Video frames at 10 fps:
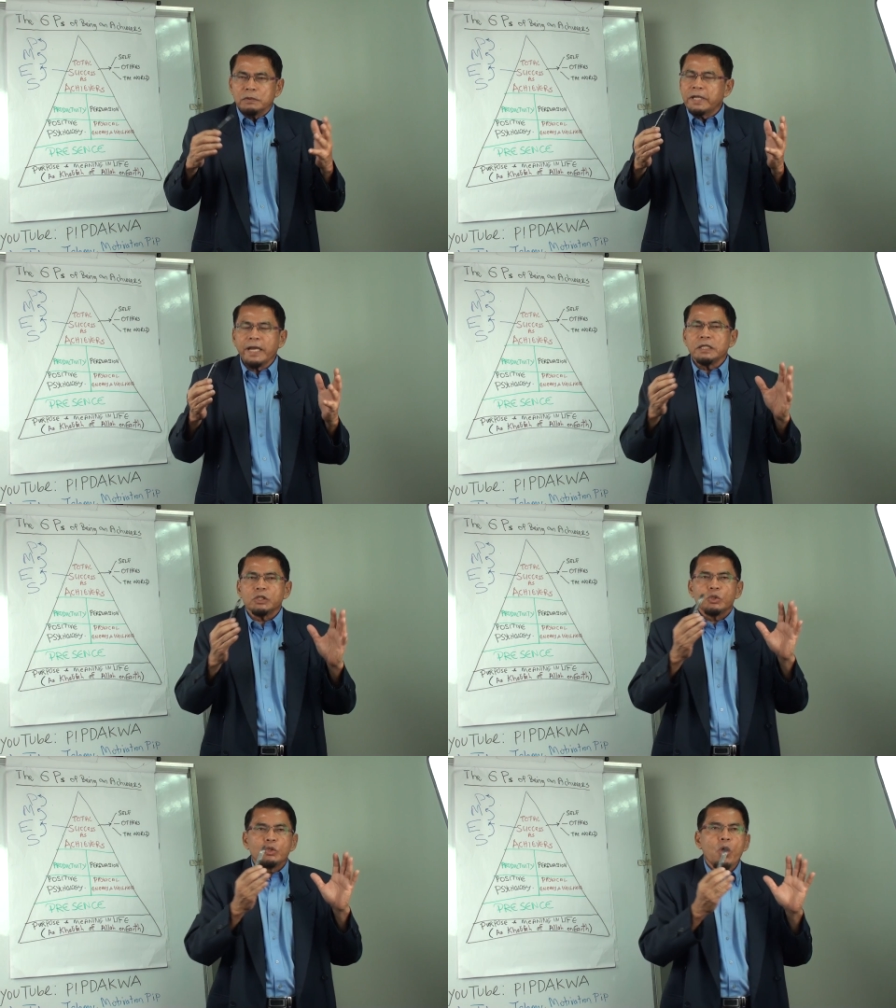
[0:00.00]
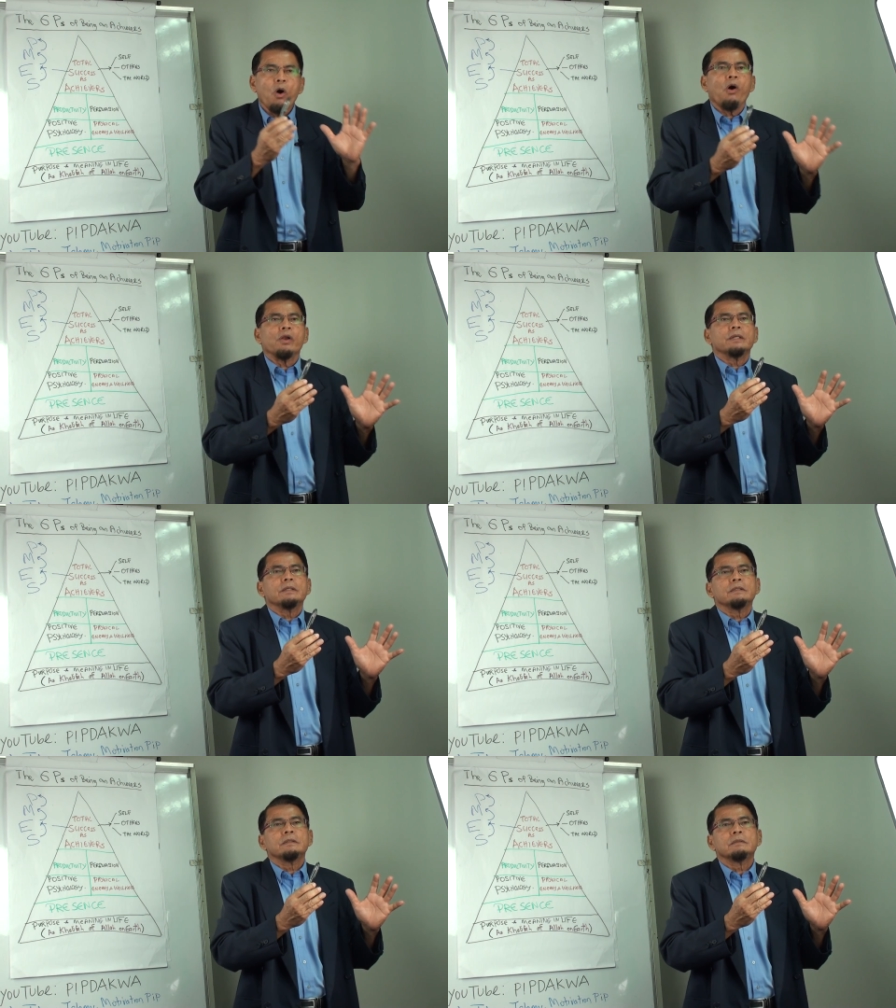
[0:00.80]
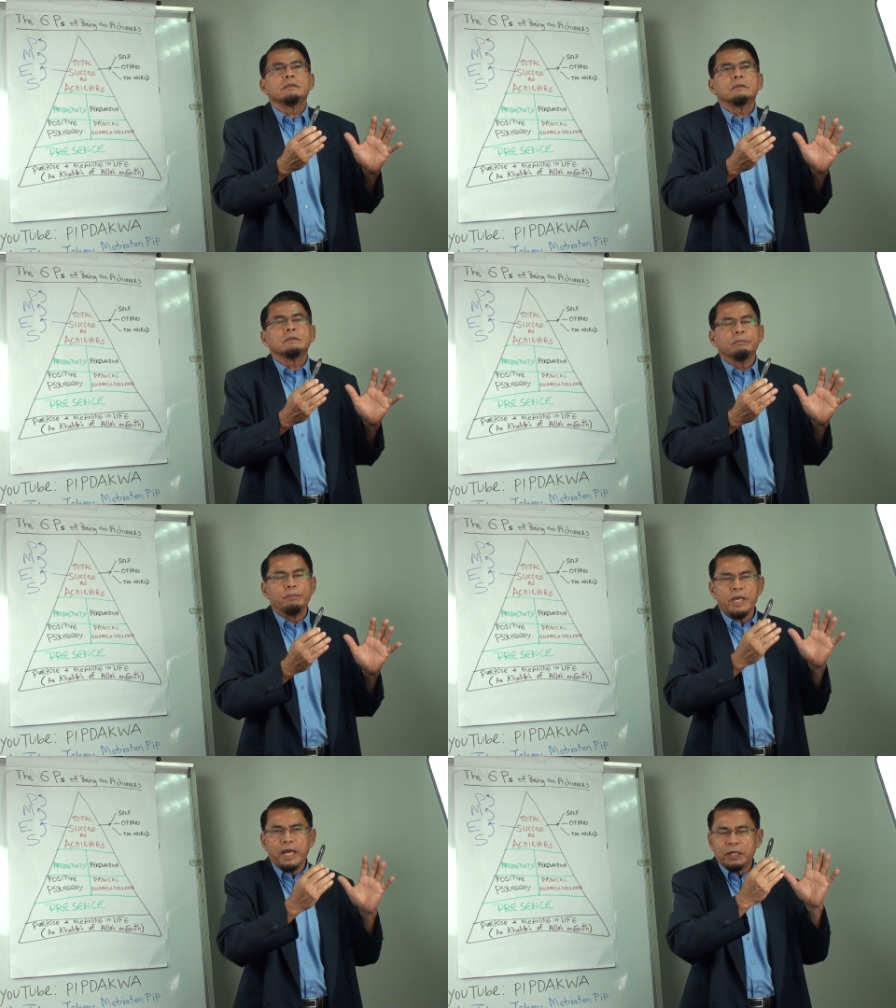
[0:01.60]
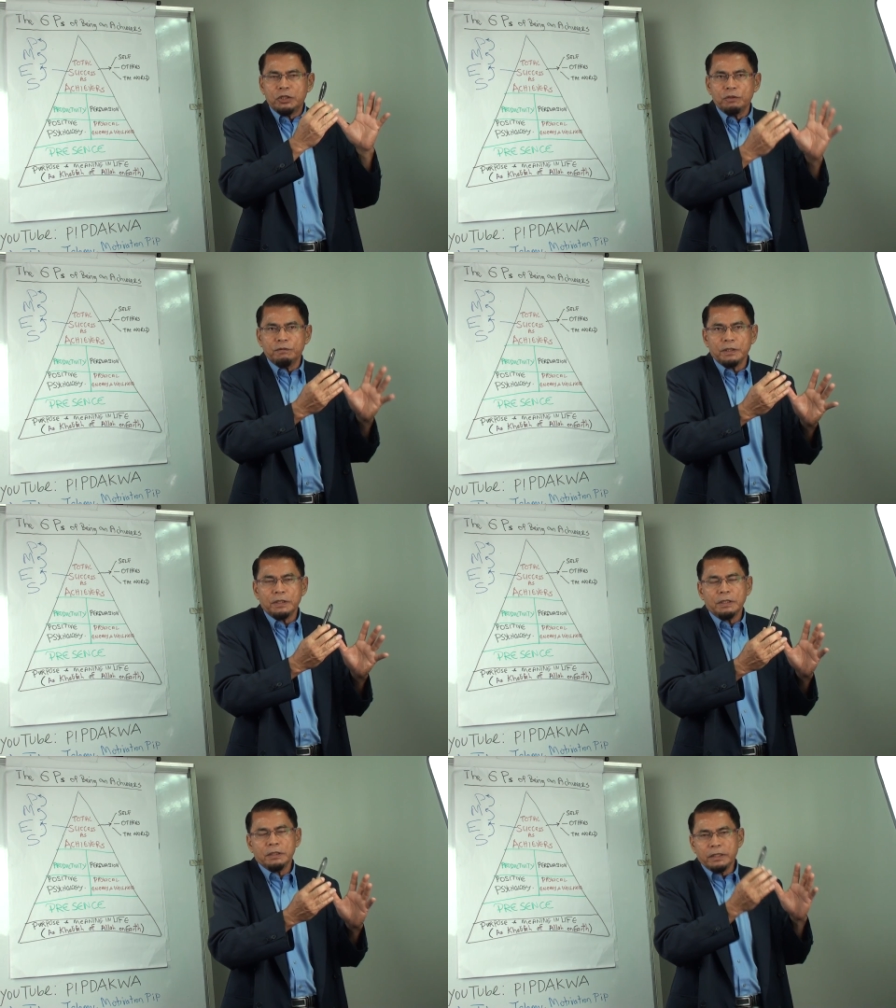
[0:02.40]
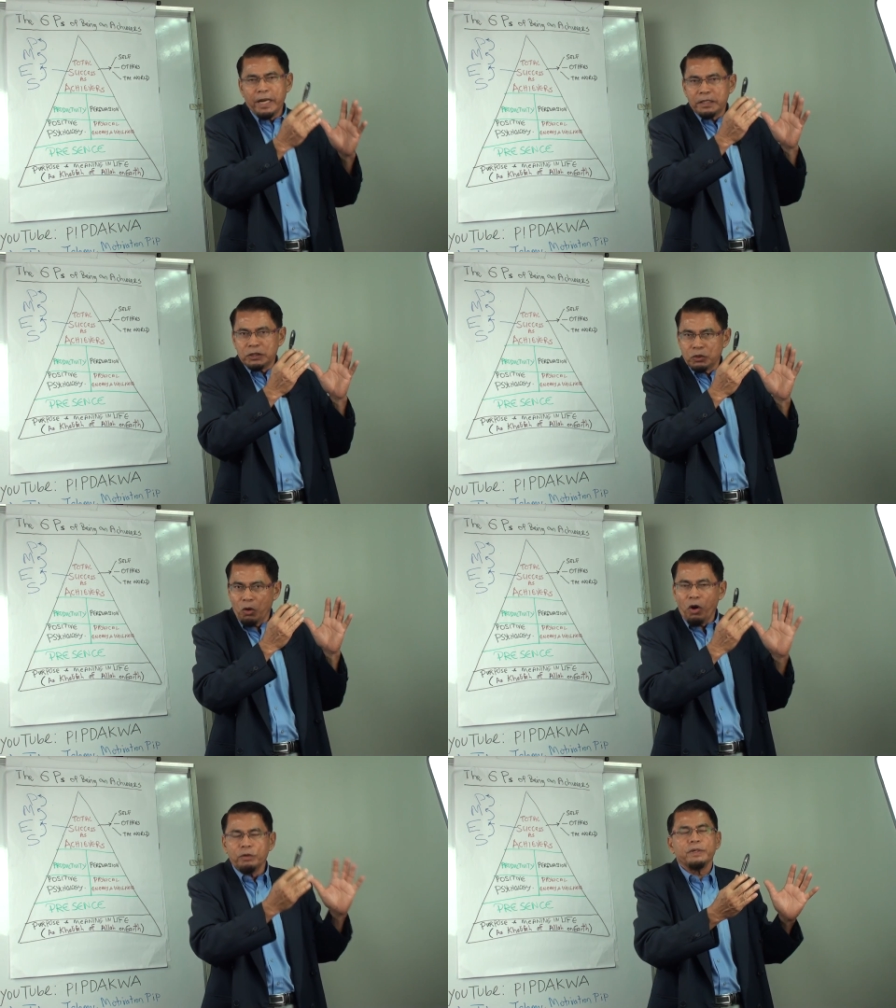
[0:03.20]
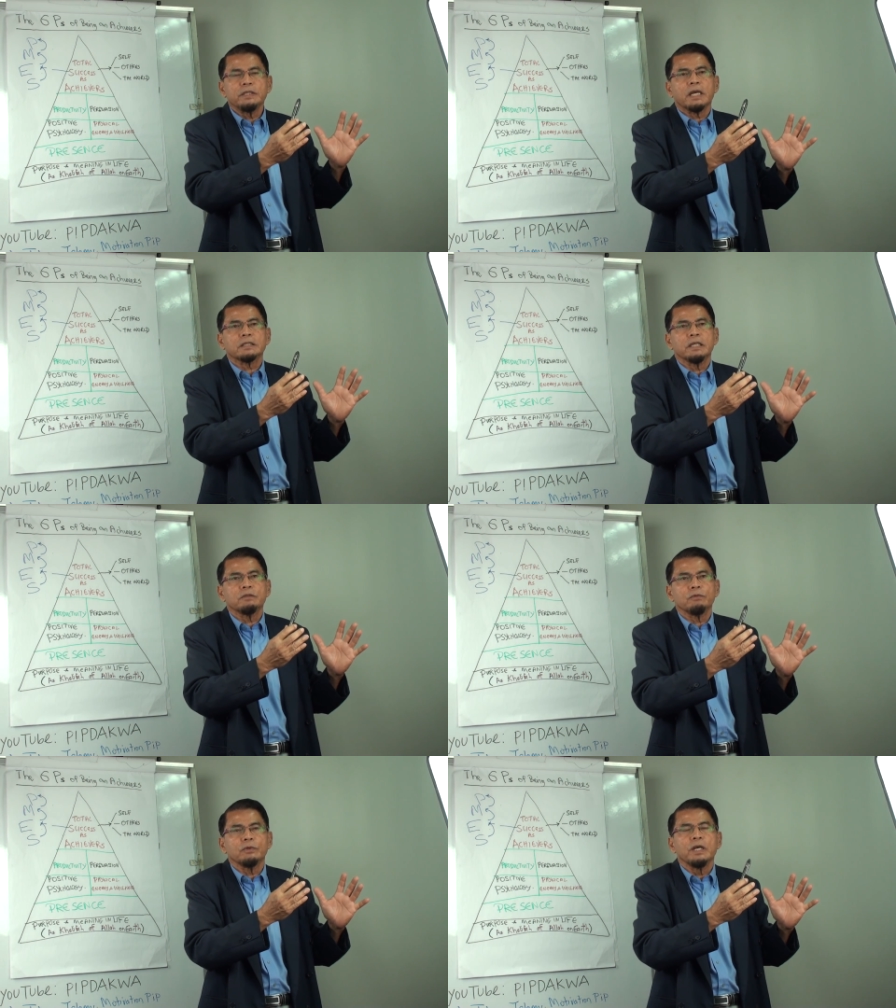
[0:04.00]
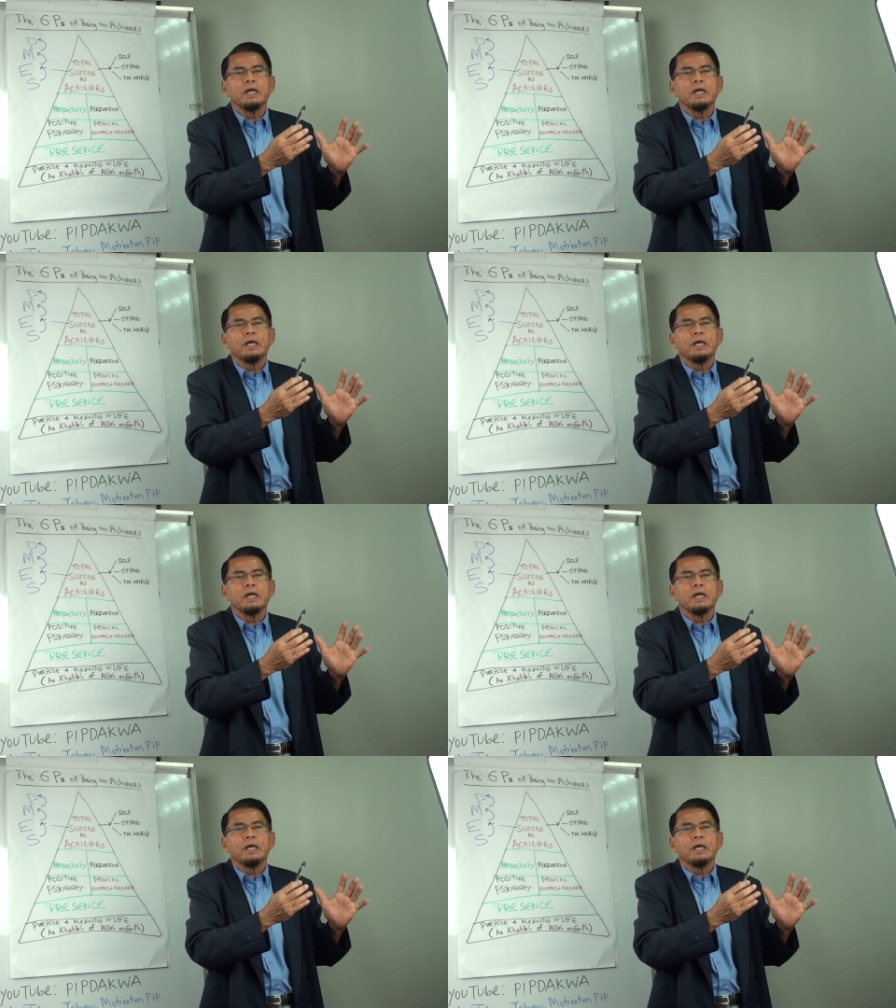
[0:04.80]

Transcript: That is not being an achiever. That is not being successful.